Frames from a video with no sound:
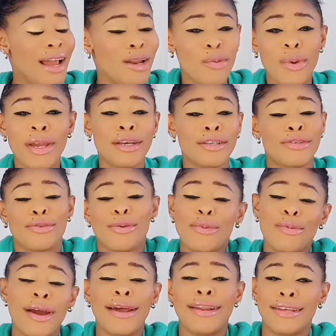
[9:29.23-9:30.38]
and we are
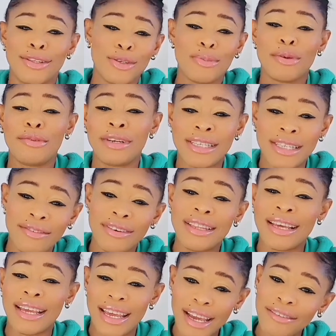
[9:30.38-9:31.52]
so ready to be
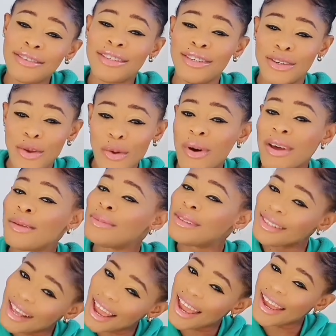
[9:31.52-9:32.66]
receiving the gifts, you know what I'm
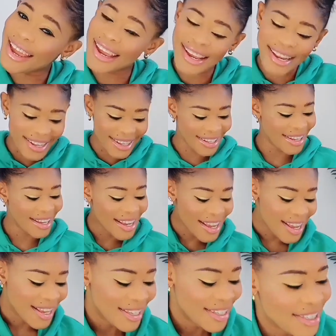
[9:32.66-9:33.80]

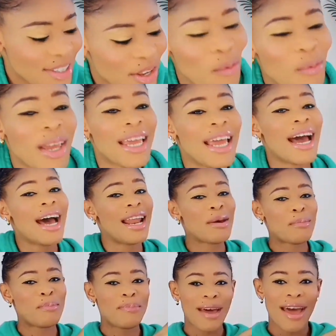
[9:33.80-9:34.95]
saying? So we got
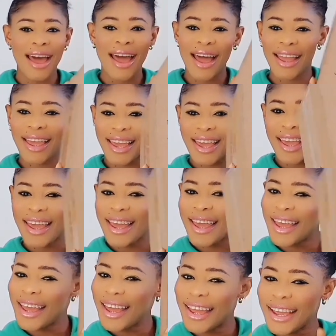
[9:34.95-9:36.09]
a
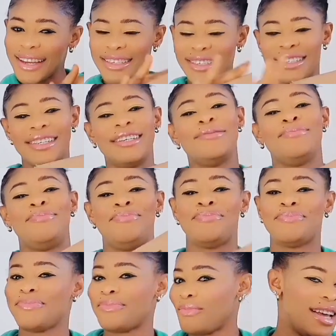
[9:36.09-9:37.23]
package.
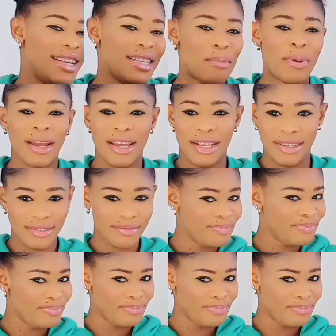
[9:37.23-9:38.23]
So that's our package.